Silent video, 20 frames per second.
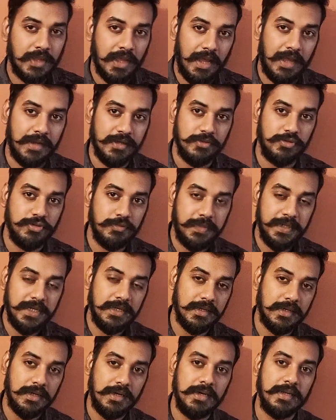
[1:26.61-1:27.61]
and
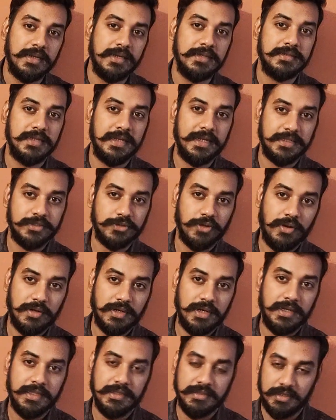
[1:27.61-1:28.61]
Jupiter is
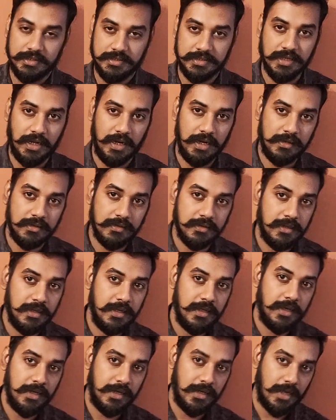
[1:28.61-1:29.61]
exalted in the chart.
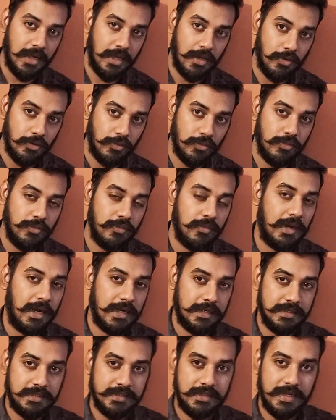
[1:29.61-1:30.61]
Now
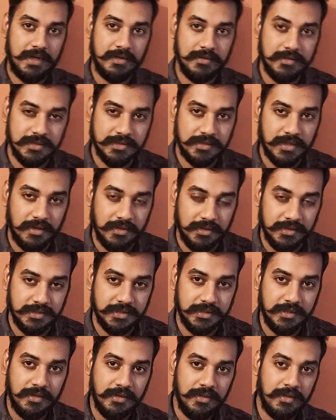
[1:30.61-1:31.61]
understand this
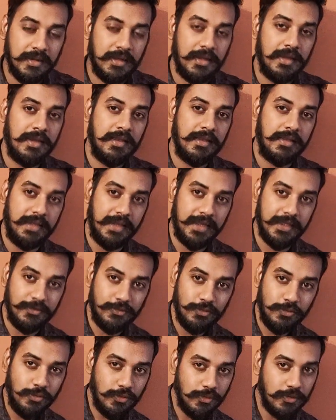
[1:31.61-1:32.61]
condition:
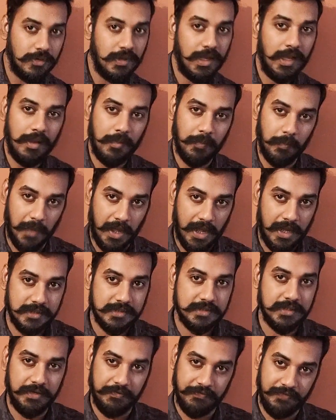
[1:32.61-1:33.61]
Ketu,
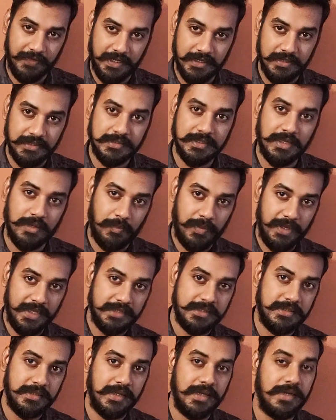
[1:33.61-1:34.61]
Mars and Venus are
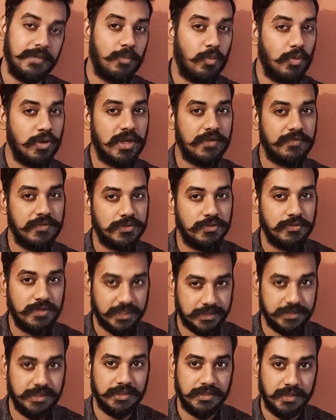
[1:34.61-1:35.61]
placed in Punarvasu
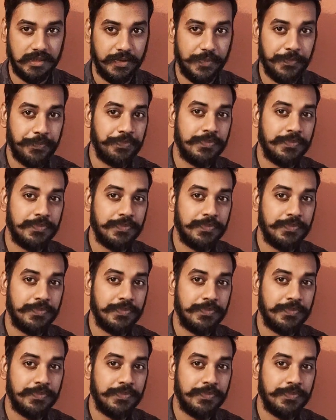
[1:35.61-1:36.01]
nakshatra,